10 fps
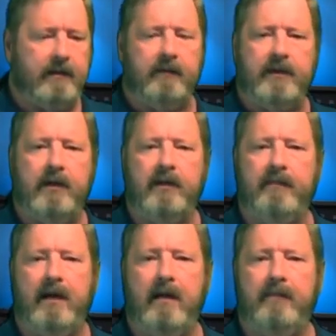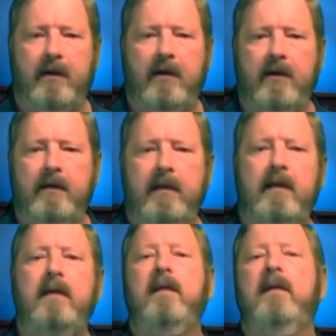So we turn the pump on,
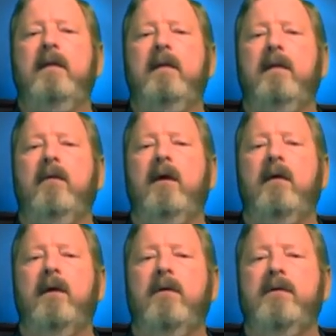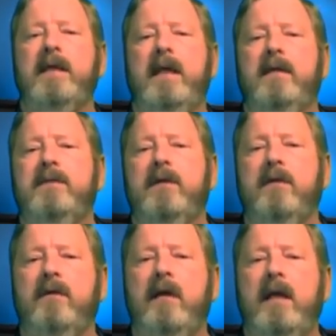the oil goes
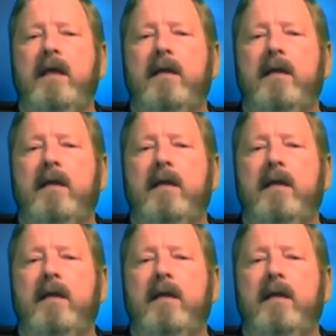into